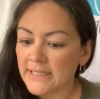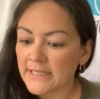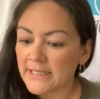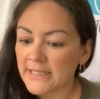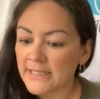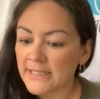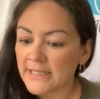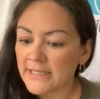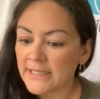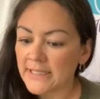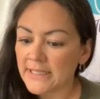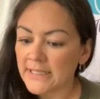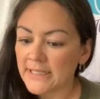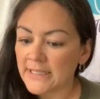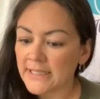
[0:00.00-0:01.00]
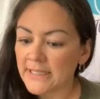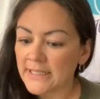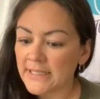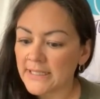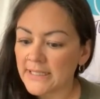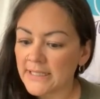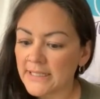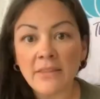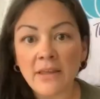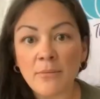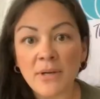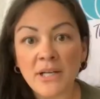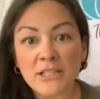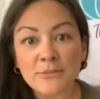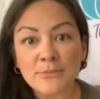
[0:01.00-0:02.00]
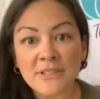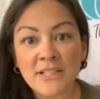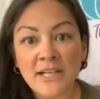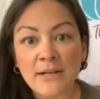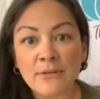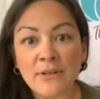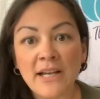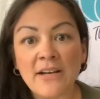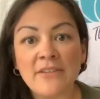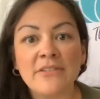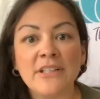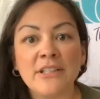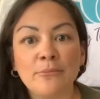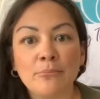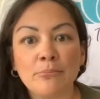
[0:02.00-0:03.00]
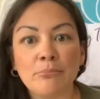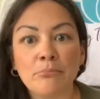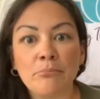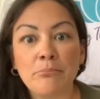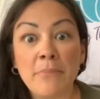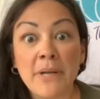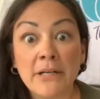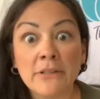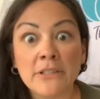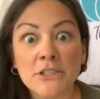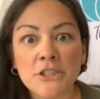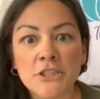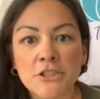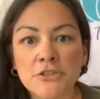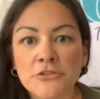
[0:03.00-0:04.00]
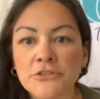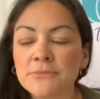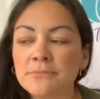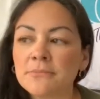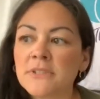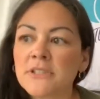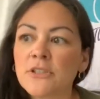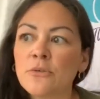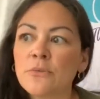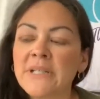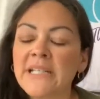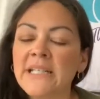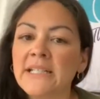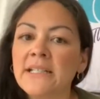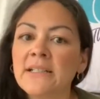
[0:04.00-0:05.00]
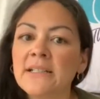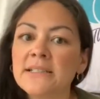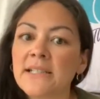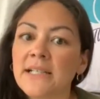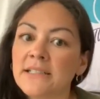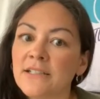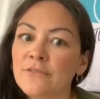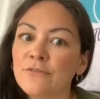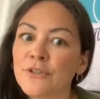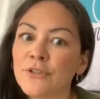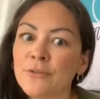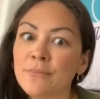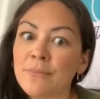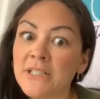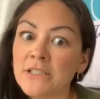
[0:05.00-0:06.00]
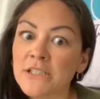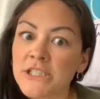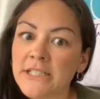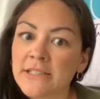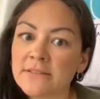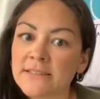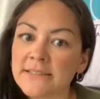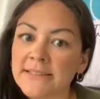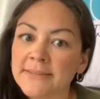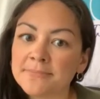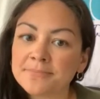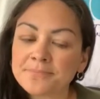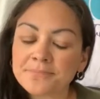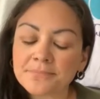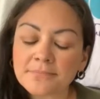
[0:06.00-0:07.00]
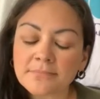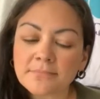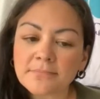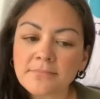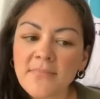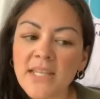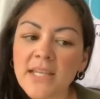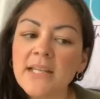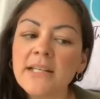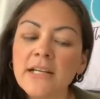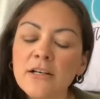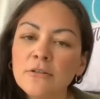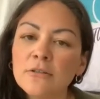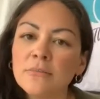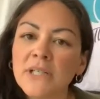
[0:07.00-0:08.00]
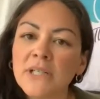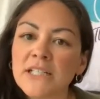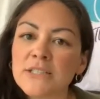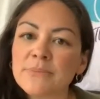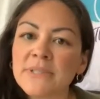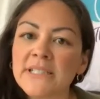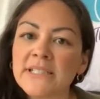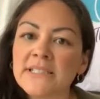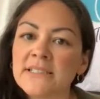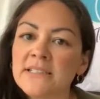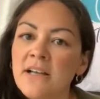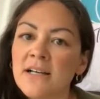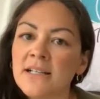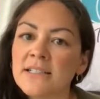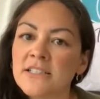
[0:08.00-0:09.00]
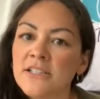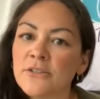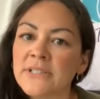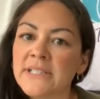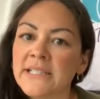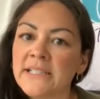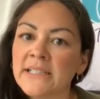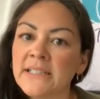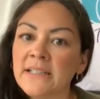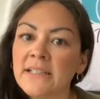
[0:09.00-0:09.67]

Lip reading: And I thought that my husband and I were having marriage issues. So we signed up for marriage counseling. And now my husband is not Zoe's